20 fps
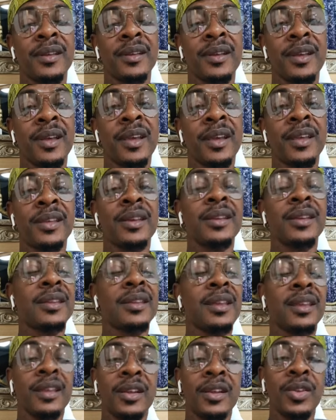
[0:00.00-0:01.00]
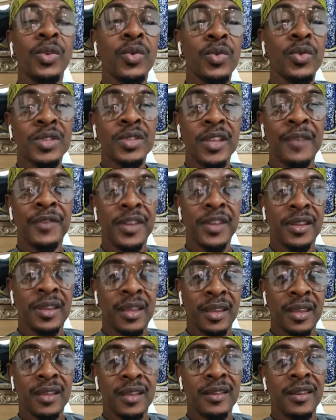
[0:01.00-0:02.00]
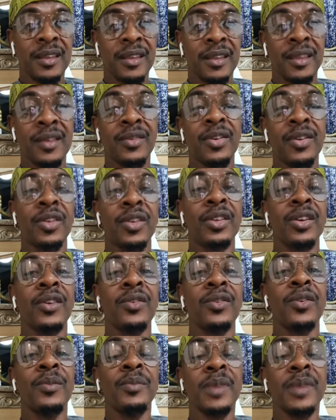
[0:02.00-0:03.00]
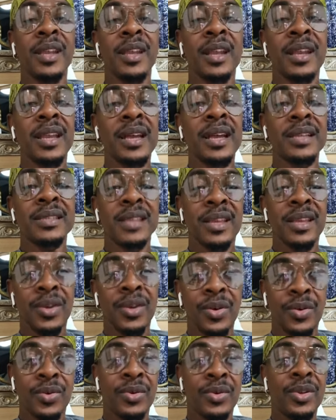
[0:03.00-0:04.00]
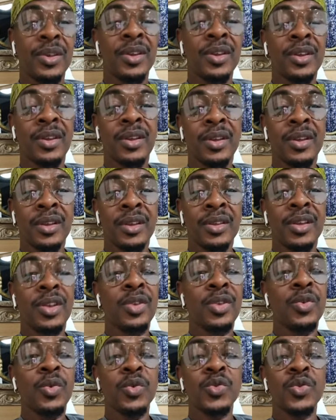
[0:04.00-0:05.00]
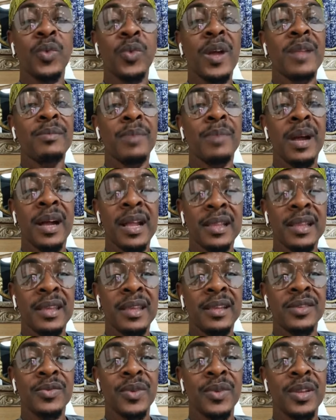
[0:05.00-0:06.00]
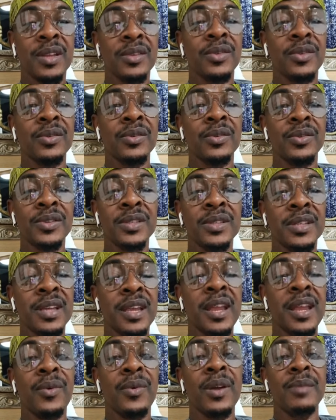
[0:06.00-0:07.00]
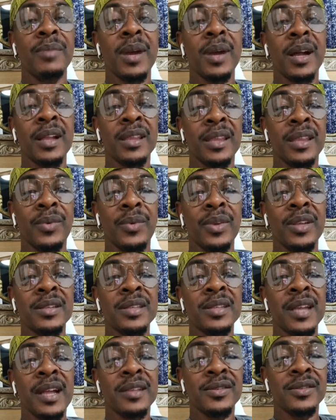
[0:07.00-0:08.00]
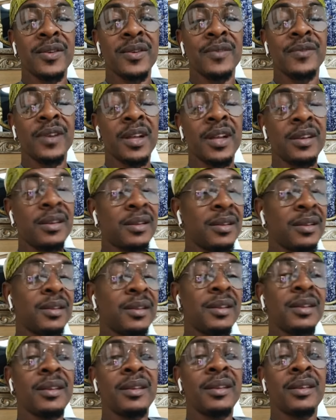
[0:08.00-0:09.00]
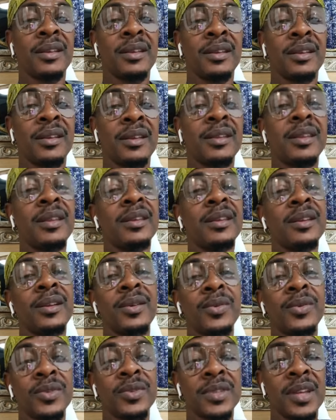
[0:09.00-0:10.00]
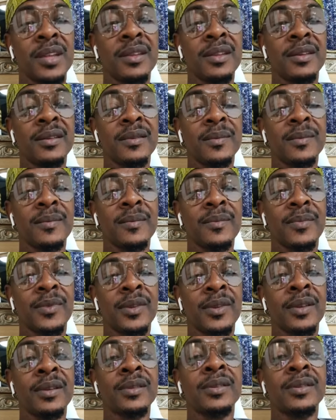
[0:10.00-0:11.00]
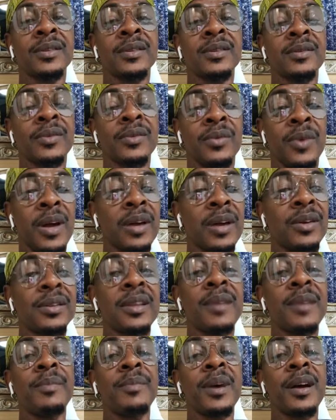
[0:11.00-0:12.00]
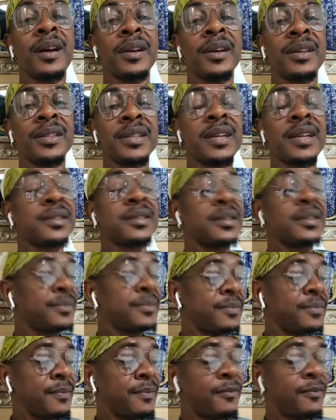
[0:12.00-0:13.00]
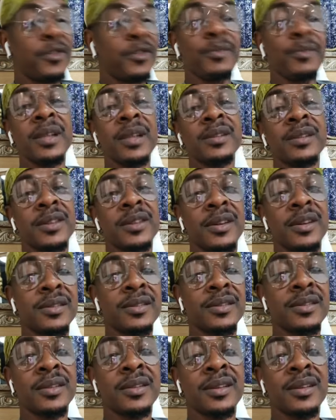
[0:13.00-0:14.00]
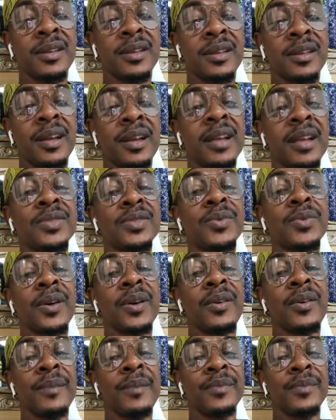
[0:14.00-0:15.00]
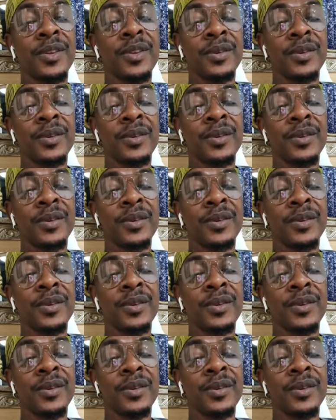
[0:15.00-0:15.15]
You think you lose everything. You, you, you come the other day and say, yo, you lose one bag of things when you turn Christian and one bag of things when you start serve God. You think you lose it? Go and go take mortgage and see. For build church. And see what go happen to you.